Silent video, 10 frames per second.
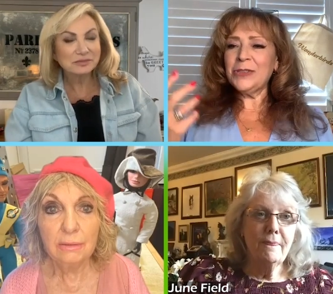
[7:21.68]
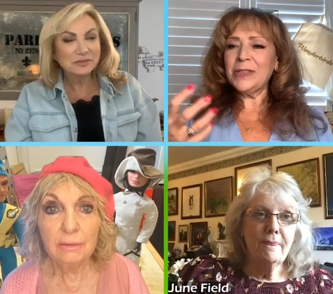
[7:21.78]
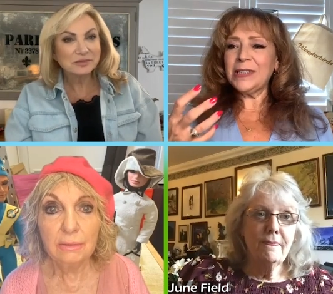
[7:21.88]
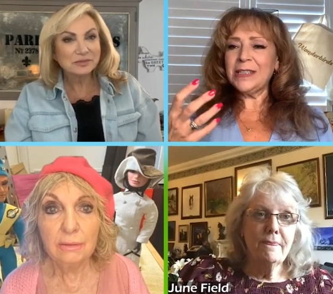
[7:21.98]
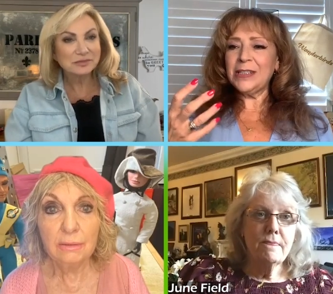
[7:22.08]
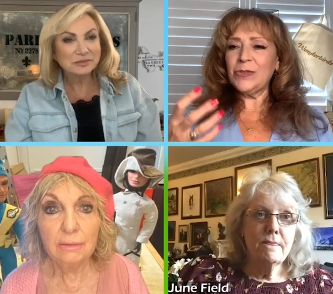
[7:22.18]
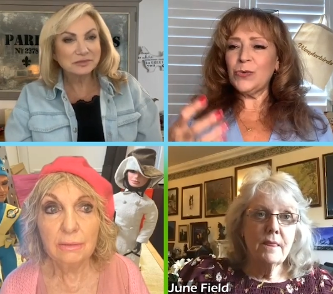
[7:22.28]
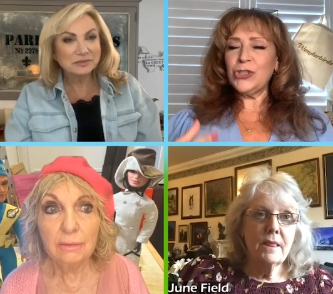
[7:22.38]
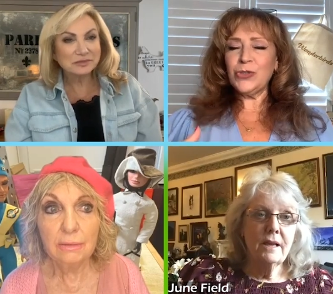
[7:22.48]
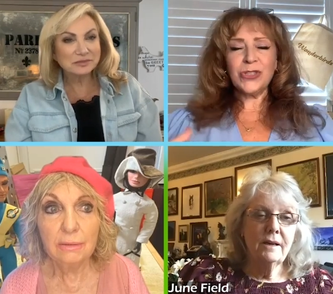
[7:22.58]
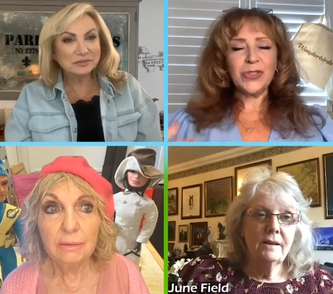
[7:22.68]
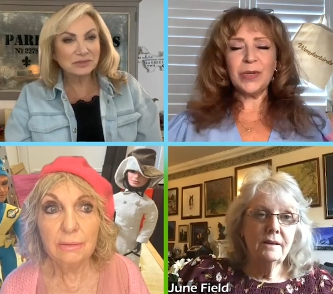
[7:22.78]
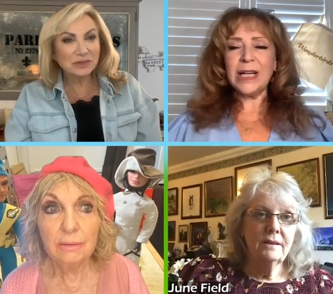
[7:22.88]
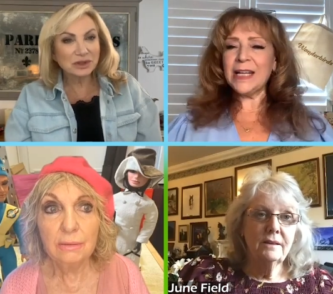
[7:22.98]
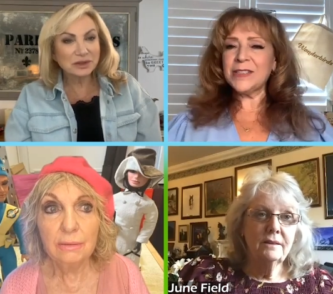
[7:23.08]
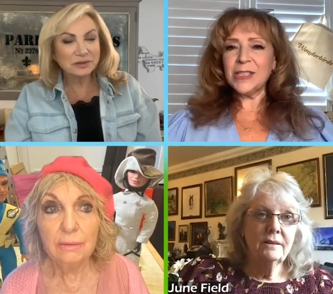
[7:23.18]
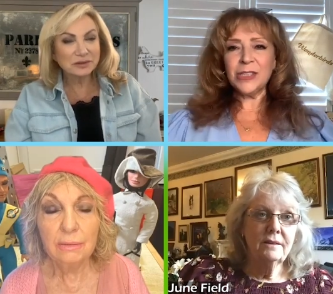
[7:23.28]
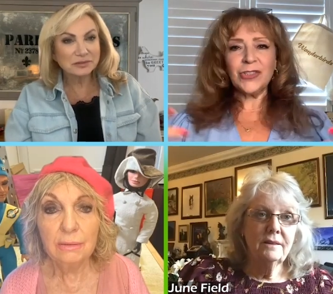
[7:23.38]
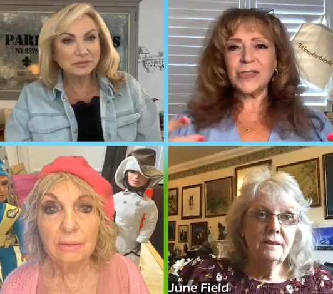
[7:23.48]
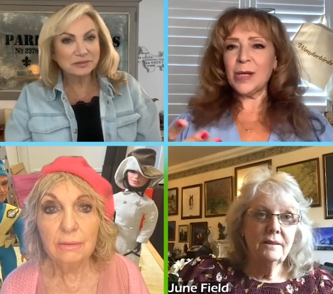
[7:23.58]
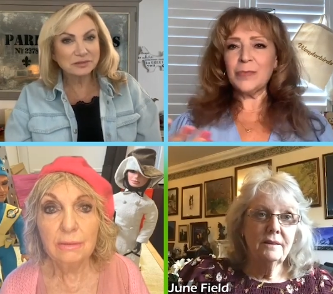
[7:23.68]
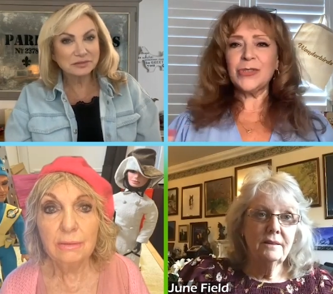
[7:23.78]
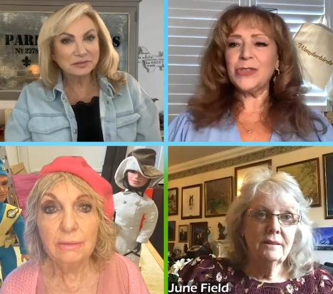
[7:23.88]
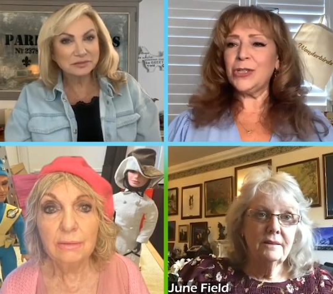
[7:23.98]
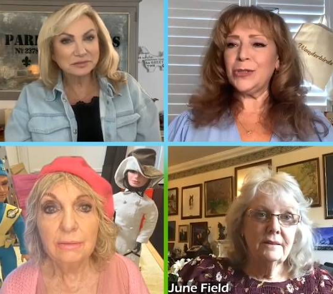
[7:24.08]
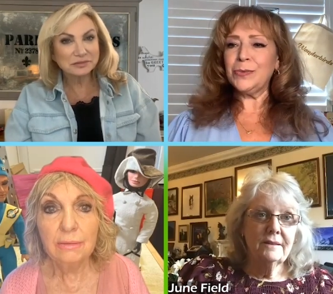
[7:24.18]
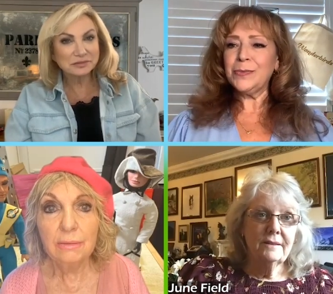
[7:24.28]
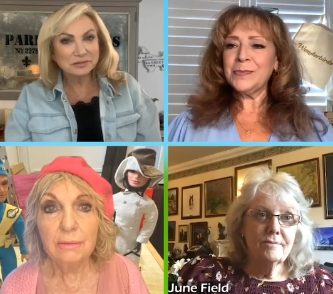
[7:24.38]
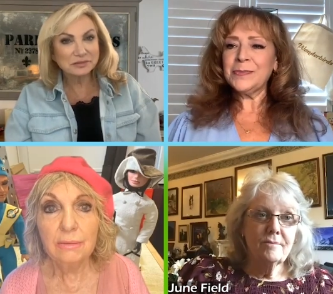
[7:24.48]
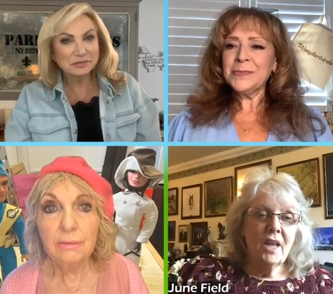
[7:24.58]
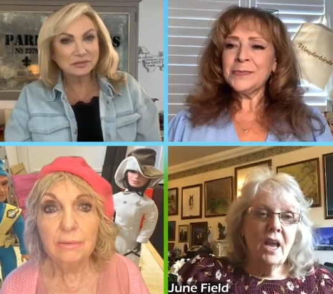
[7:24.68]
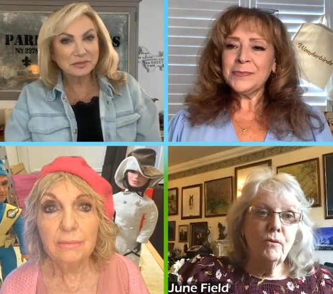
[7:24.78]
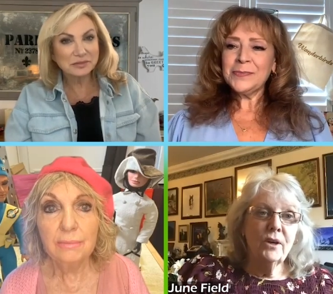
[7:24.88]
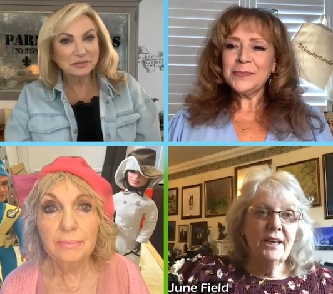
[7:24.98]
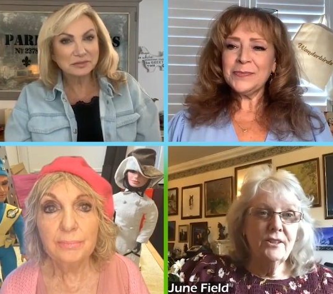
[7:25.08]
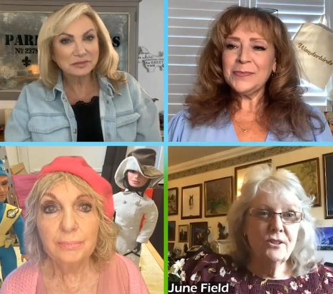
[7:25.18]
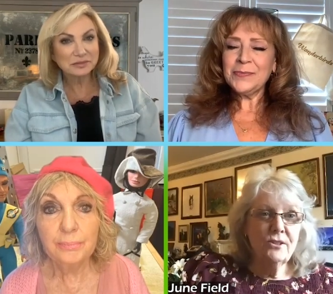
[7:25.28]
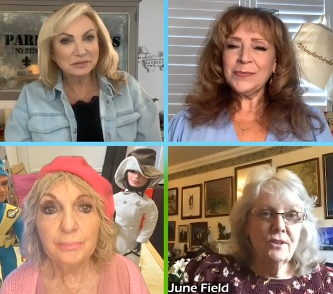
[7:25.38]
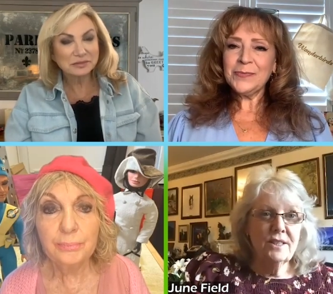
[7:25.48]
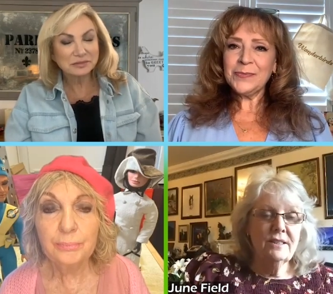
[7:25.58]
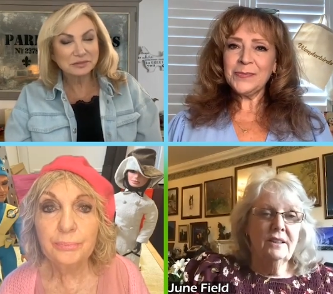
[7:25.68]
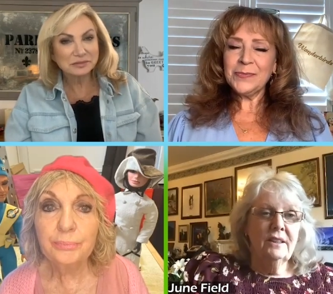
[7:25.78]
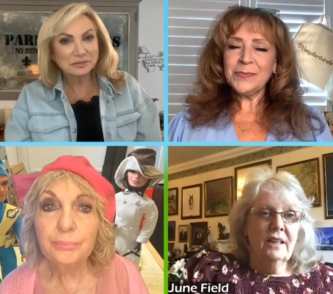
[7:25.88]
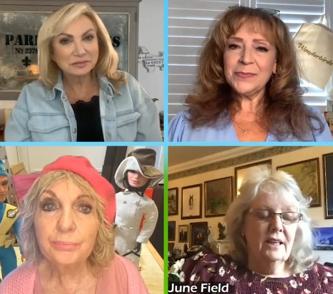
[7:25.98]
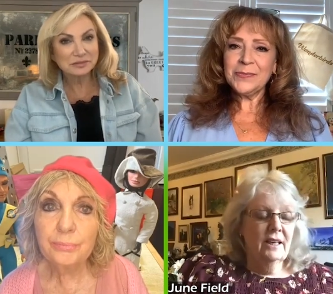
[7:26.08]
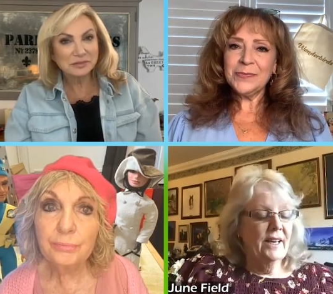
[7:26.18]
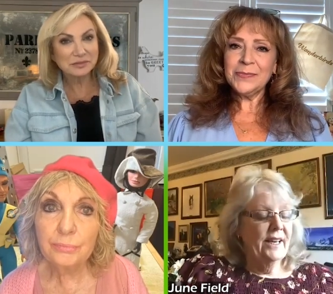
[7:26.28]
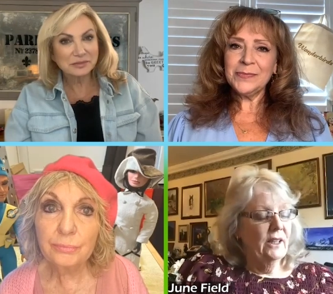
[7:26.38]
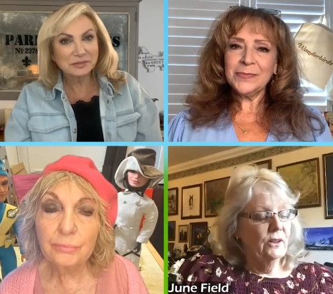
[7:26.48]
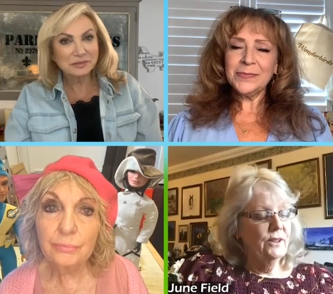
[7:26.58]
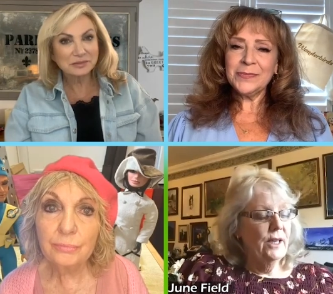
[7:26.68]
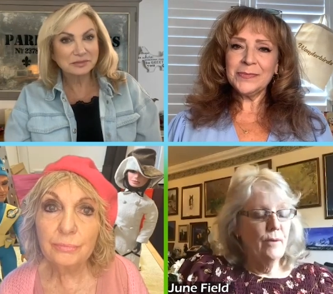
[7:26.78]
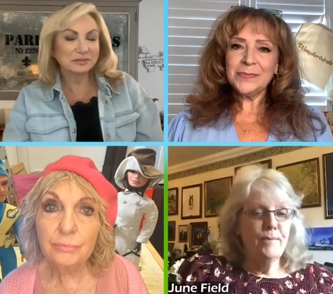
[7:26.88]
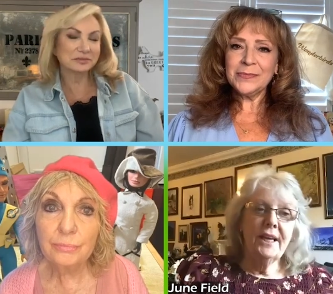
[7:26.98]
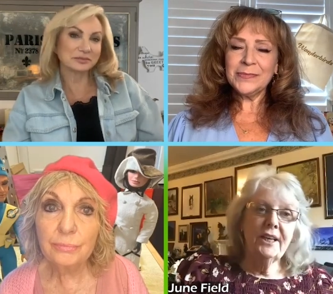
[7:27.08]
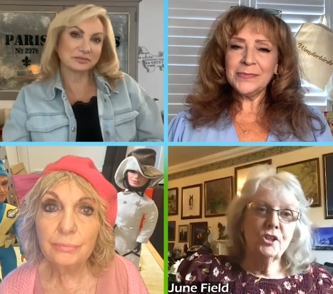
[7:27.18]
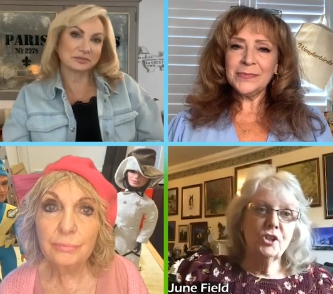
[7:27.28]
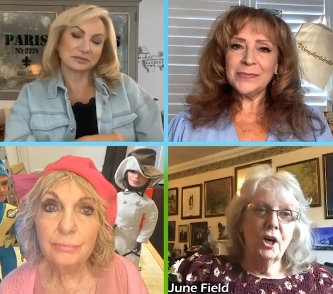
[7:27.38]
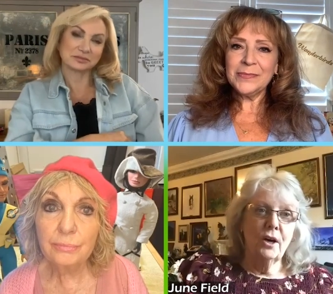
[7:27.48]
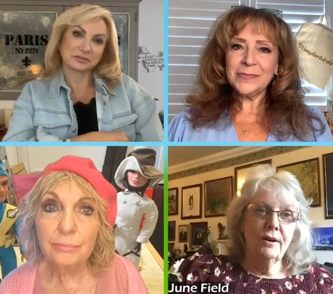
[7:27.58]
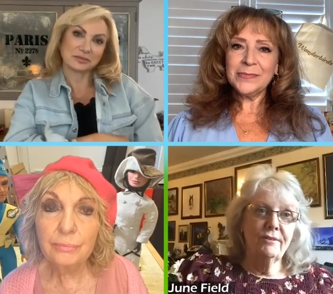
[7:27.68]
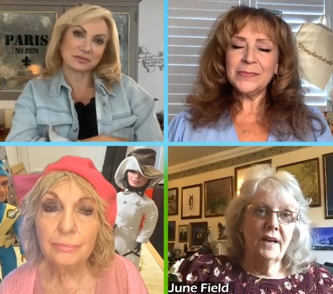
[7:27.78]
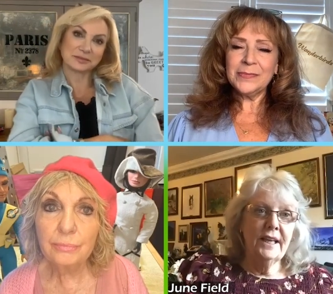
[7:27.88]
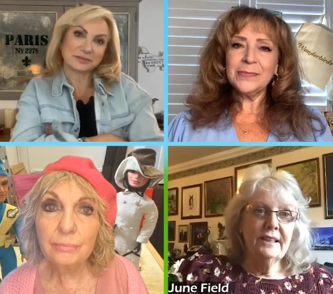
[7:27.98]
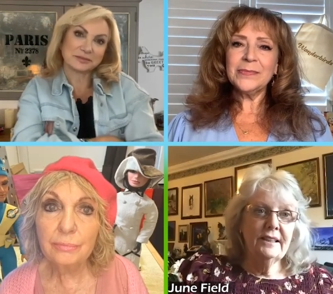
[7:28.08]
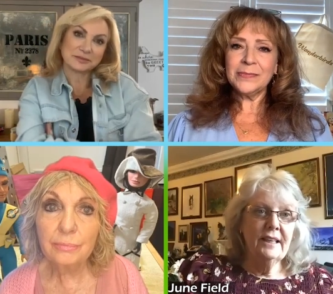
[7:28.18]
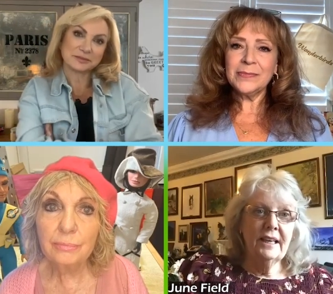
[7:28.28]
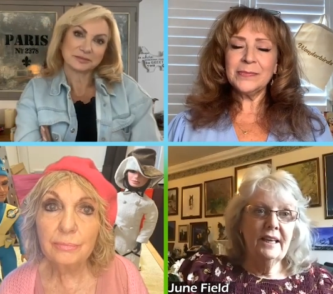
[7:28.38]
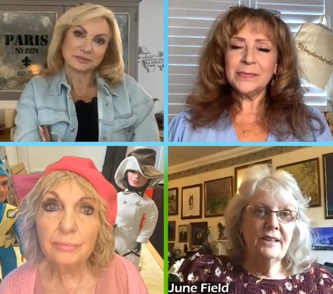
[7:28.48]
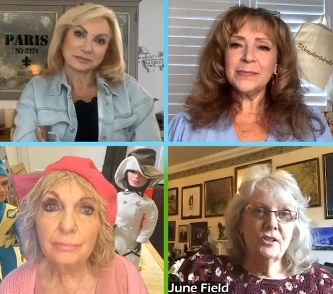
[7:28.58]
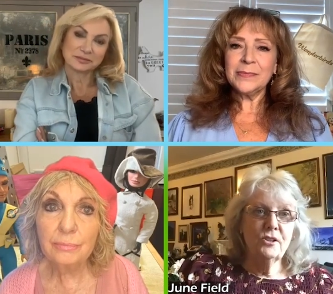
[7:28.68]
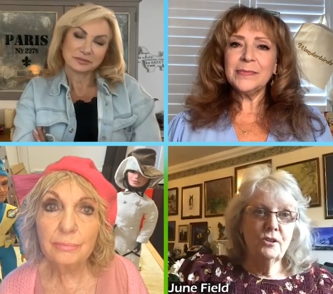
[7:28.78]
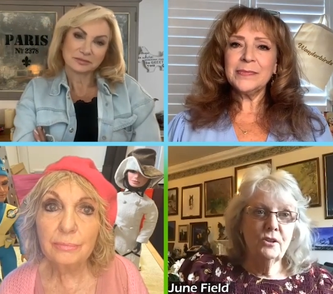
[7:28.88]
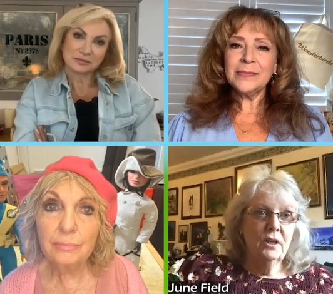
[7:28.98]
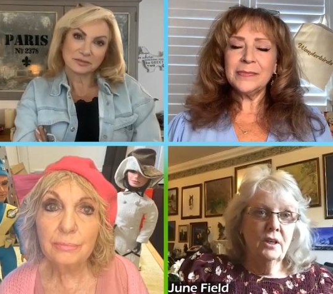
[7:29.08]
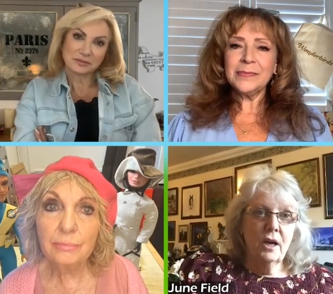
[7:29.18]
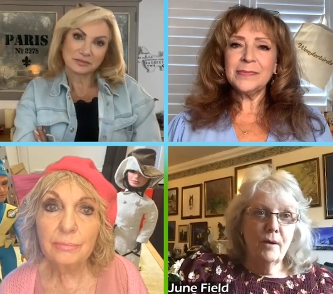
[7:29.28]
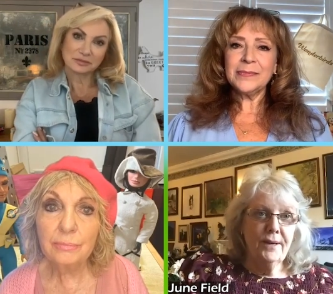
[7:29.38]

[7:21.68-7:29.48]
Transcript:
Speaker 1: you think, or do you just relax and it just comes to you?
Speaker 2: What I do is, Harry, I look at a picture. If I can get into a